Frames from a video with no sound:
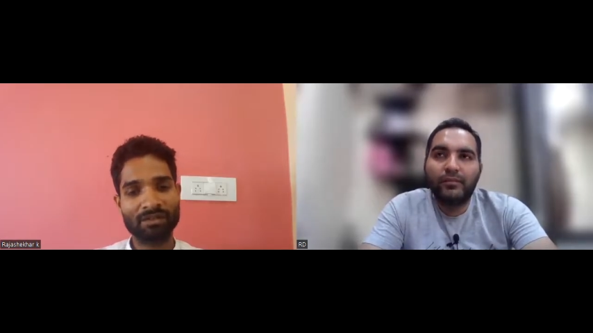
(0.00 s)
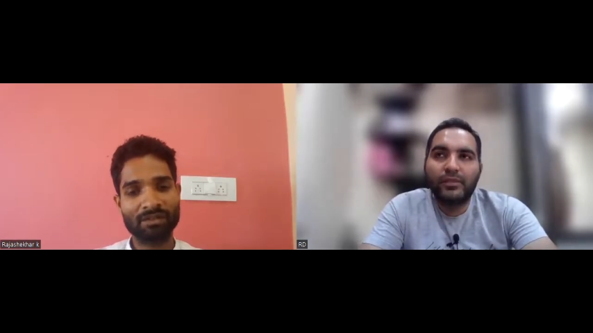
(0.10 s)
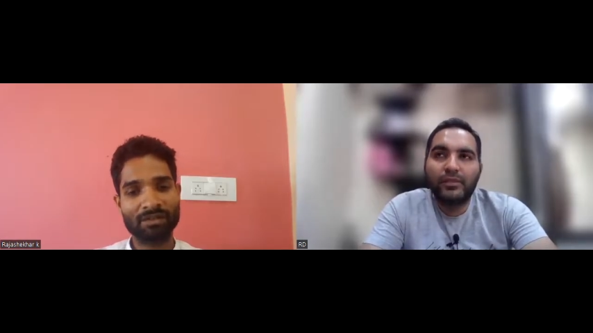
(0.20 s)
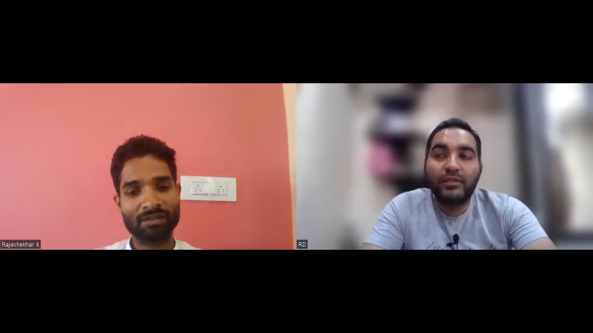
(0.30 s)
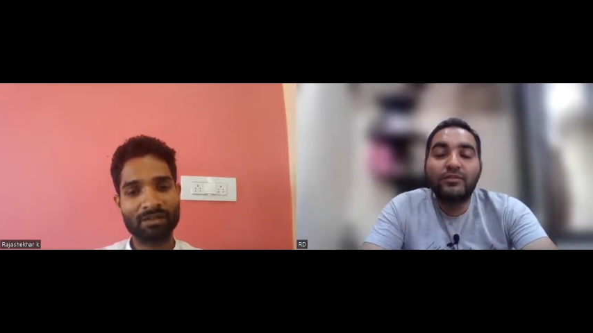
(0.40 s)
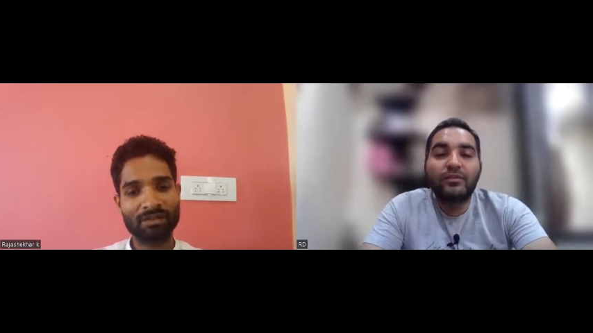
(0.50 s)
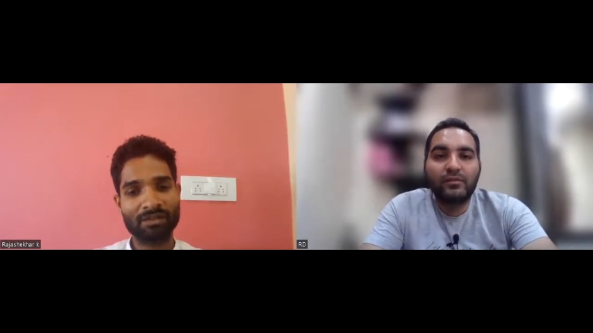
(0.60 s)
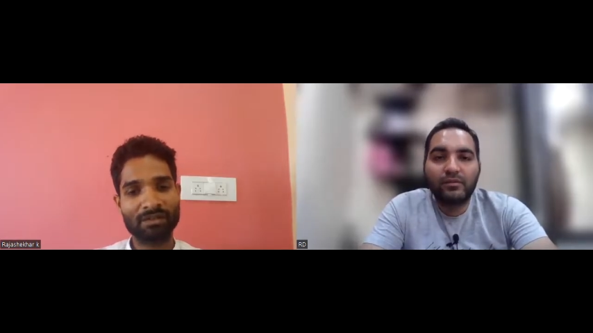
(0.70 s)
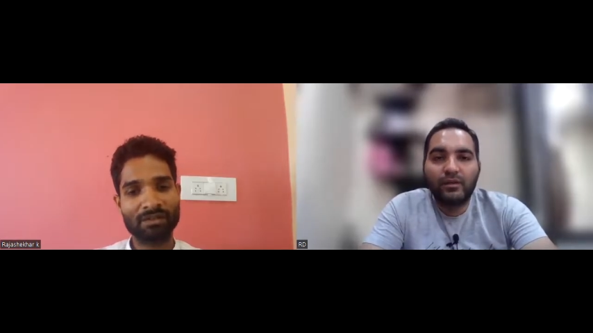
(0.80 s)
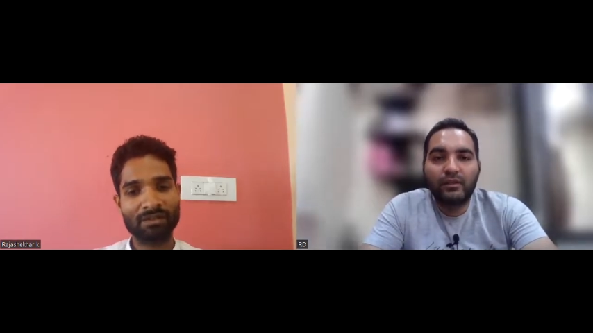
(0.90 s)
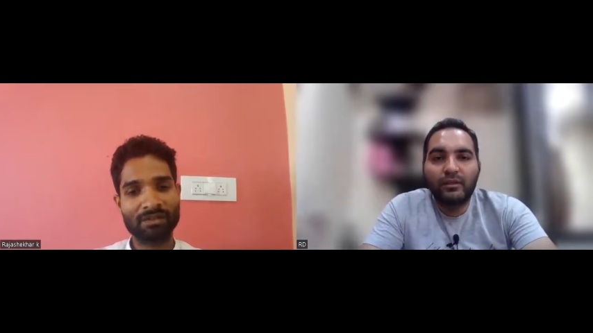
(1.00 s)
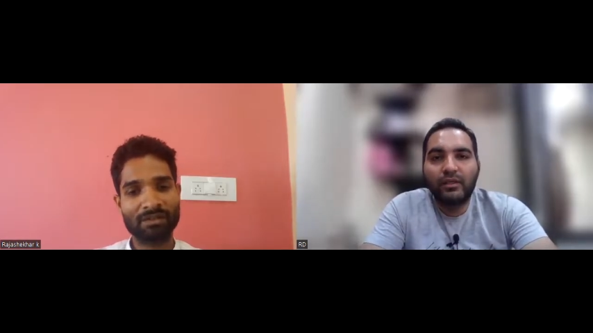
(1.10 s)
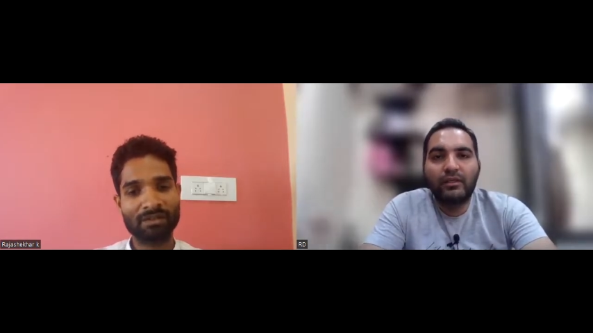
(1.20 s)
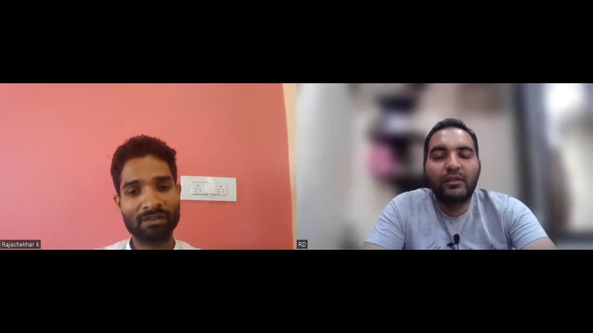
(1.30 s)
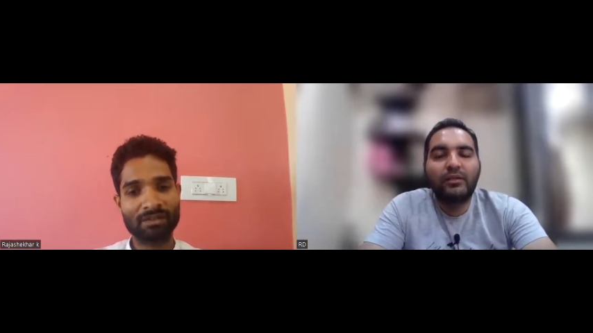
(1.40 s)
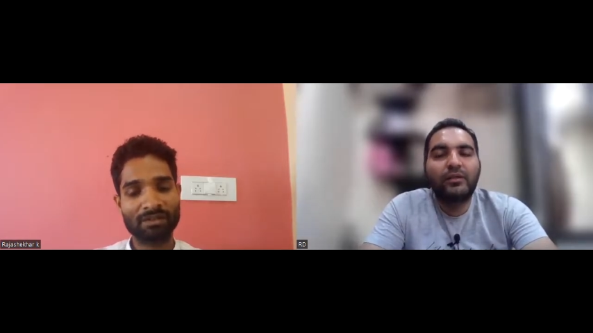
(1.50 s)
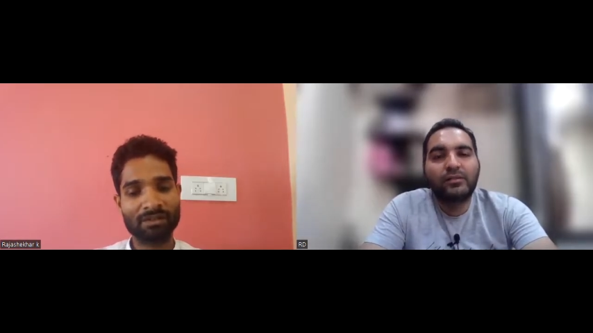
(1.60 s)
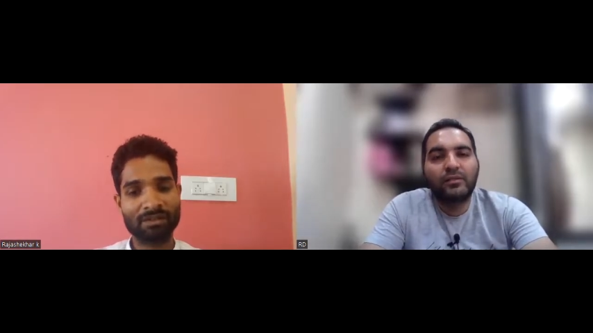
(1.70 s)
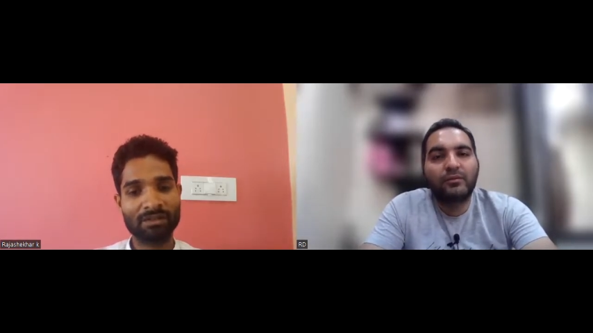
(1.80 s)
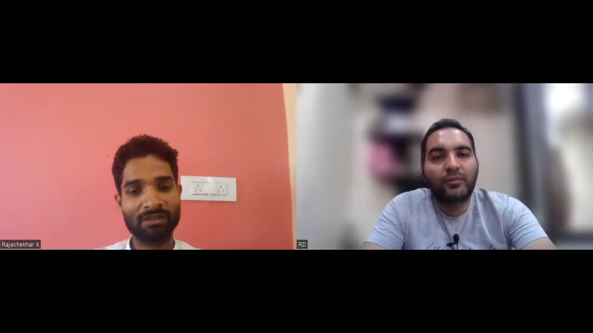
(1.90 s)
Speaker 1: stages in the ETL
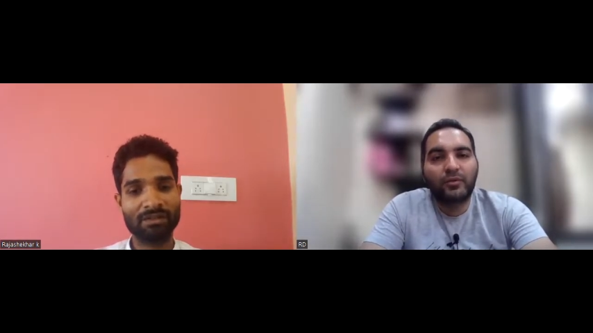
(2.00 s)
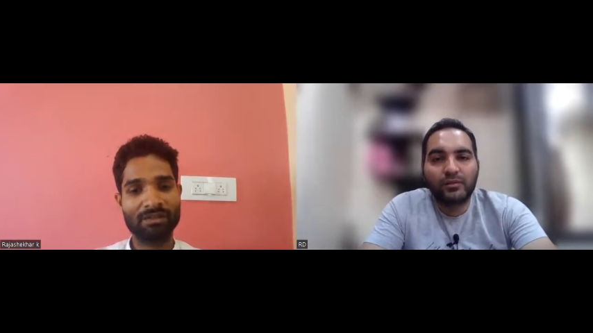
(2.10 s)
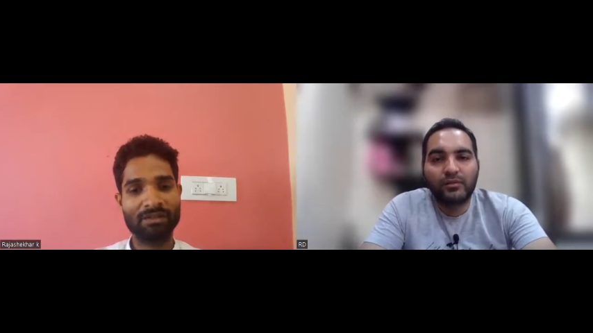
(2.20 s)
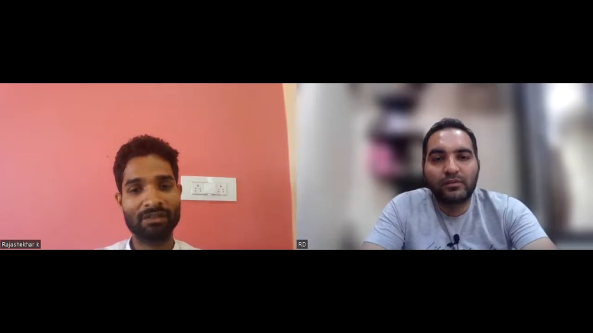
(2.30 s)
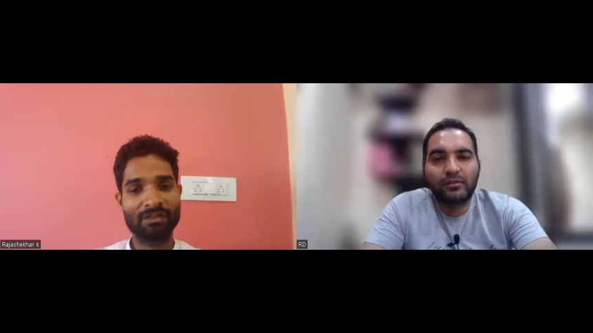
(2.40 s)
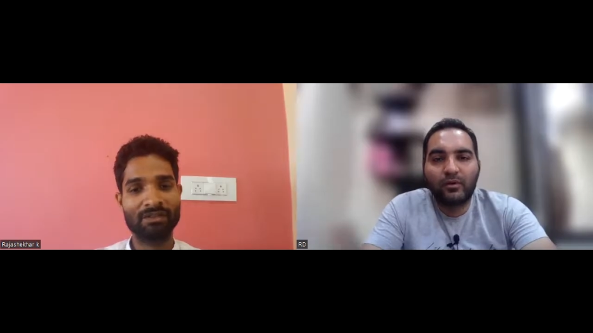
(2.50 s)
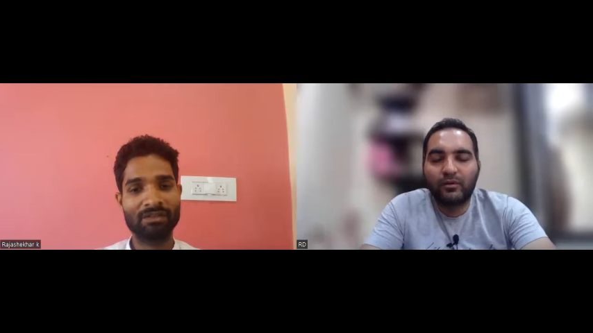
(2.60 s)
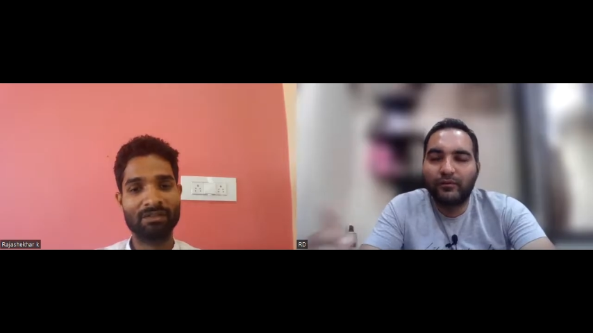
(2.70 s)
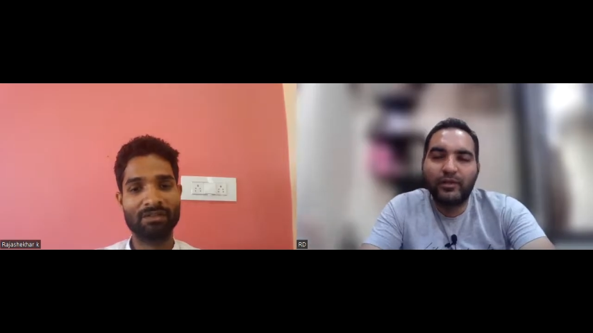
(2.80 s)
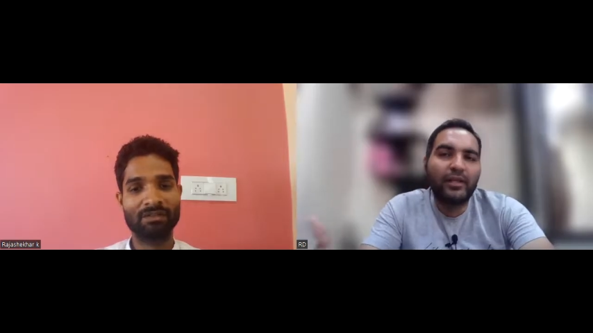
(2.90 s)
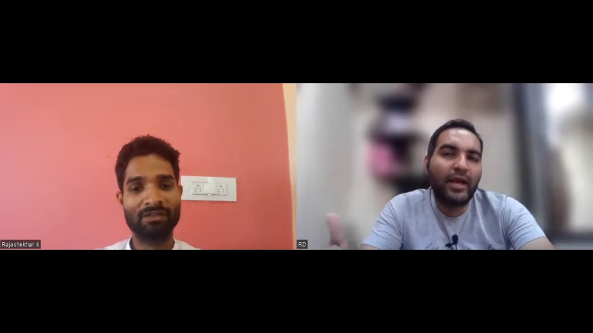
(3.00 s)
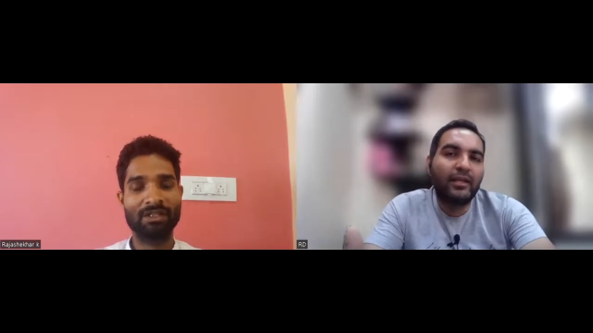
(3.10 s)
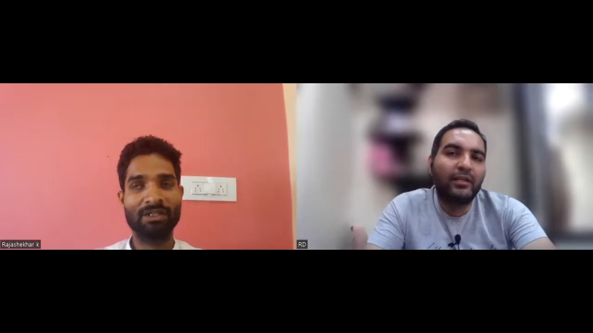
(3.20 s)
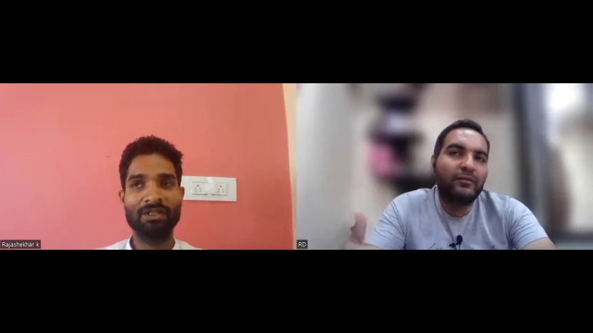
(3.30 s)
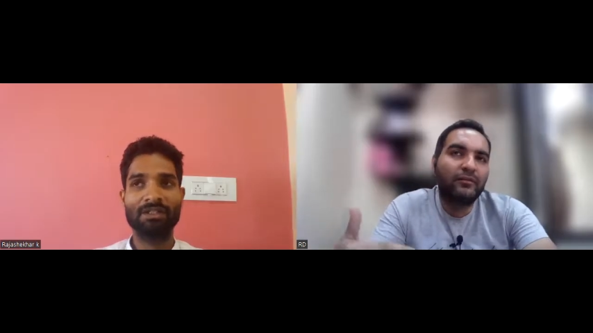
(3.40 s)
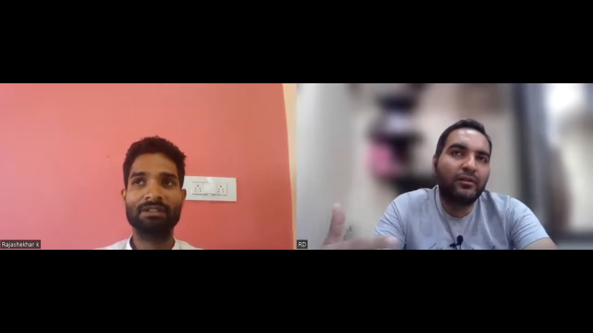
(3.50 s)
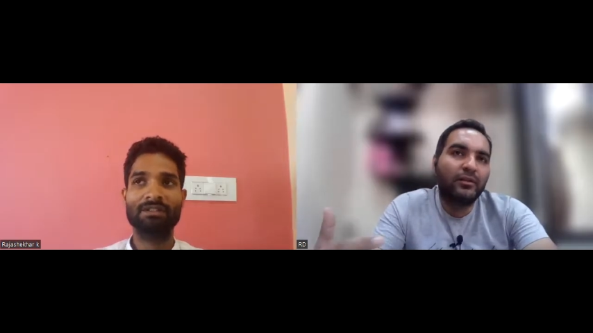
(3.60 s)
testing process on a very high level?